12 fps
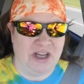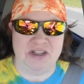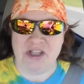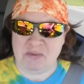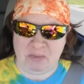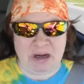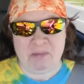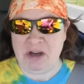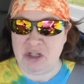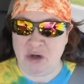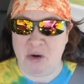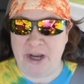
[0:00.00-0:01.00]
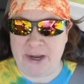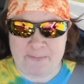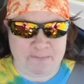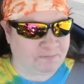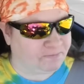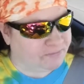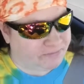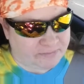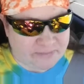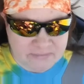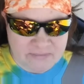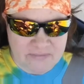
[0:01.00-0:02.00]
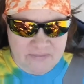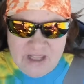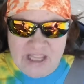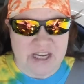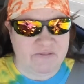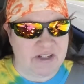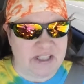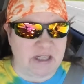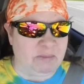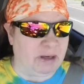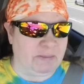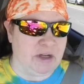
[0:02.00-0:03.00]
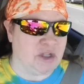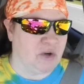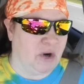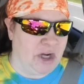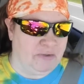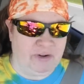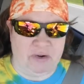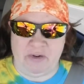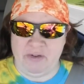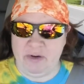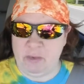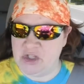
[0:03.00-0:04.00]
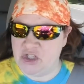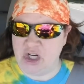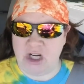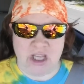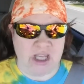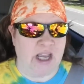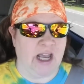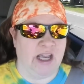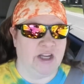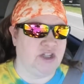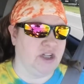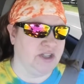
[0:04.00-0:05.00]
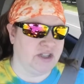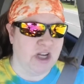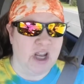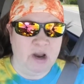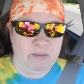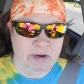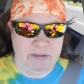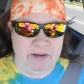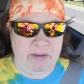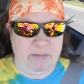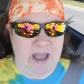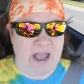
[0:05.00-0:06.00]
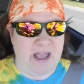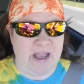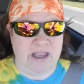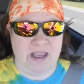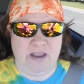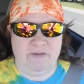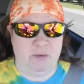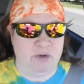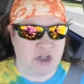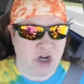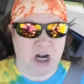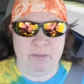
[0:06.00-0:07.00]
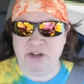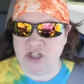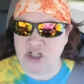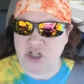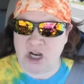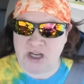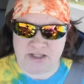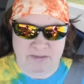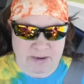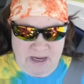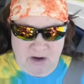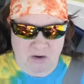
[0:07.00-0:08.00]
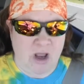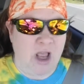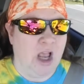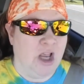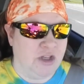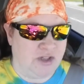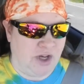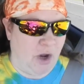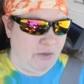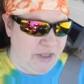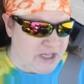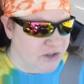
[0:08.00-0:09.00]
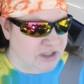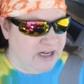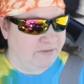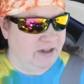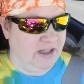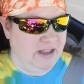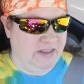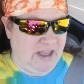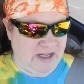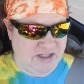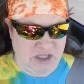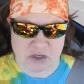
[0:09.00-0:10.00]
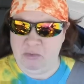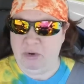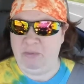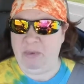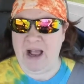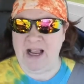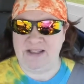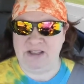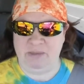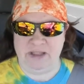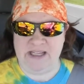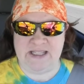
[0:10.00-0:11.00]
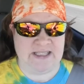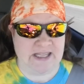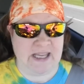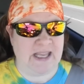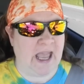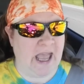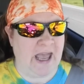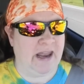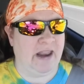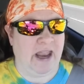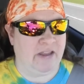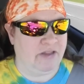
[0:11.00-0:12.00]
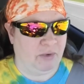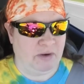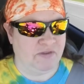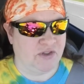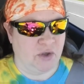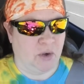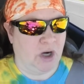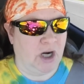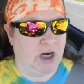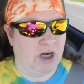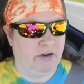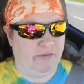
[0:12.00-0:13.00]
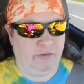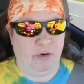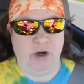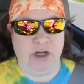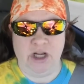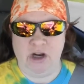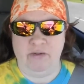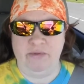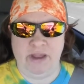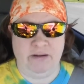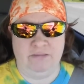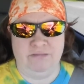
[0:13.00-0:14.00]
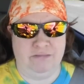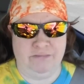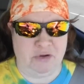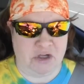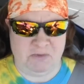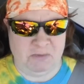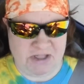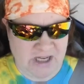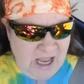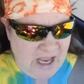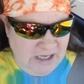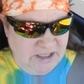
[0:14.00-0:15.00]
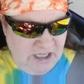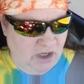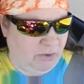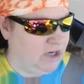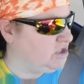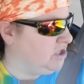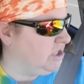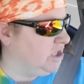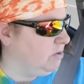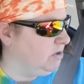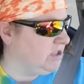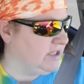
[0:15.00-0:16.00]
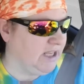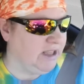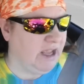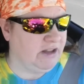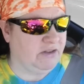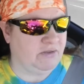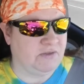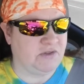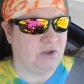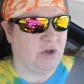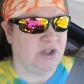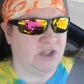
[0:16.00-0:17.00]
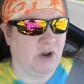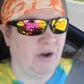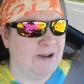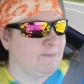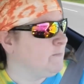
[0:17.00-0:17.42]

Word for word: does this bring me joy? And if it didn't bring me joy, or if it, was junky, I just put them in a bag. If it was garbage, I tossed them out. So these are definitely things that you would possibly see at a thrift store for, you know, that Christmas decorations that you would see at a thrift store. So